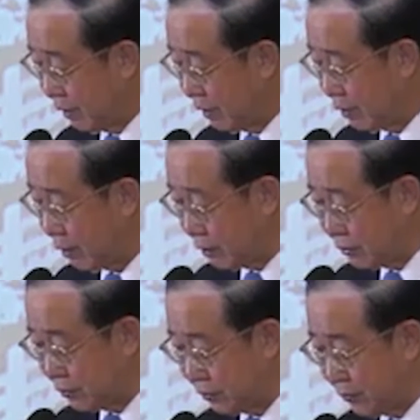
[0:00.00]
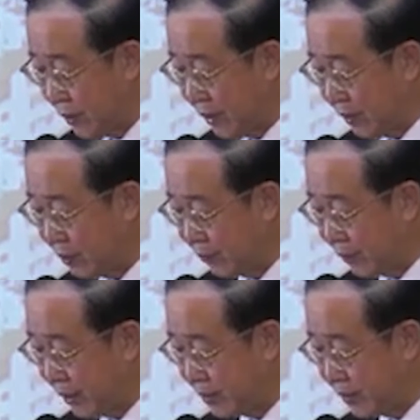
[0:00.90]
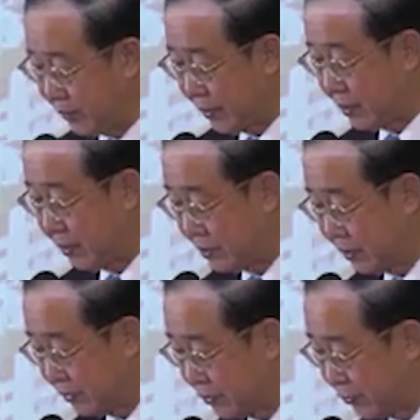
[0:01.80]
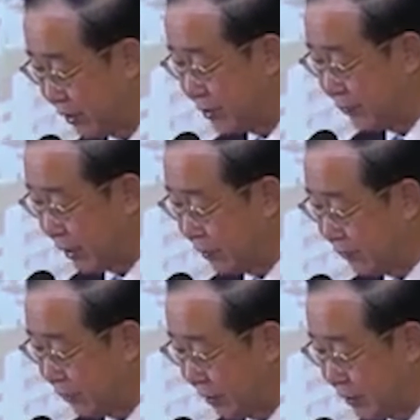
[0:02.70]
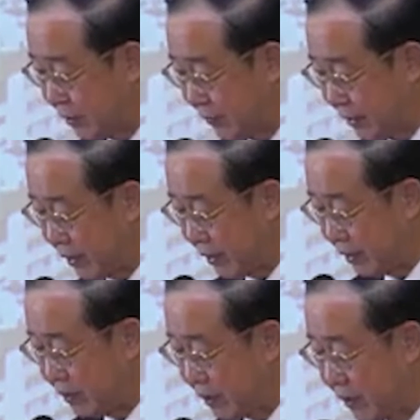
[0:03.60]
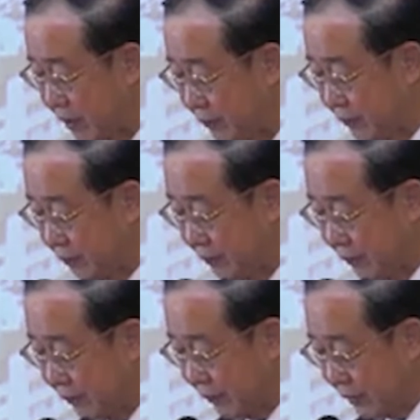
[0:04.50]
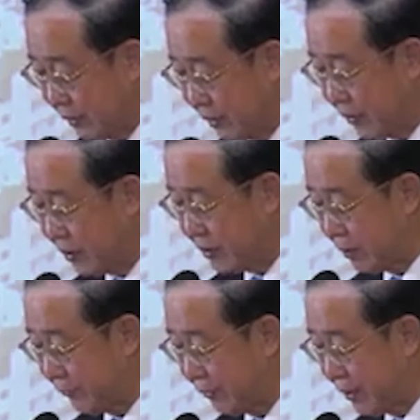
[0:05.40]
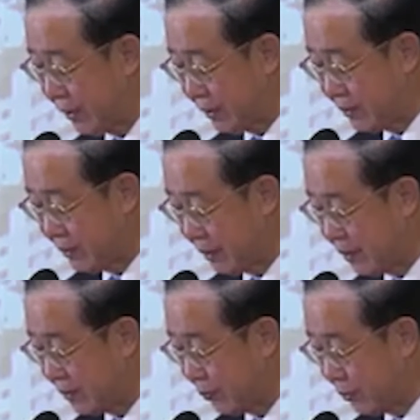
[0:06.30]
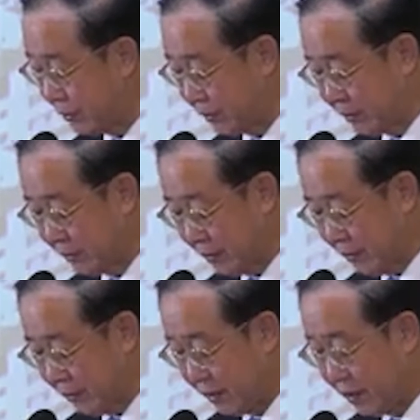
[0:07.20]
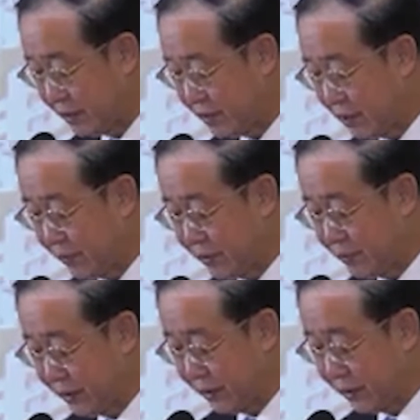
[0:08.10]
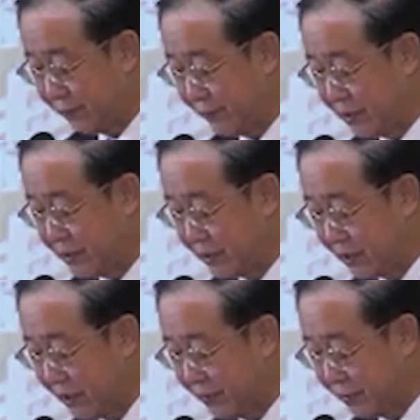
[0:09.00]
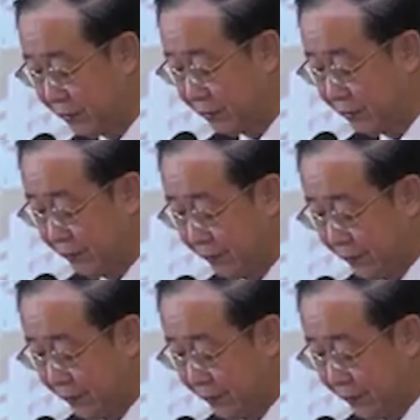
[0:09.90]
in order to provide a comprehensive mechanism to raise funds for SME and startup, the Ministry of Finance has supported the establishment of venture capital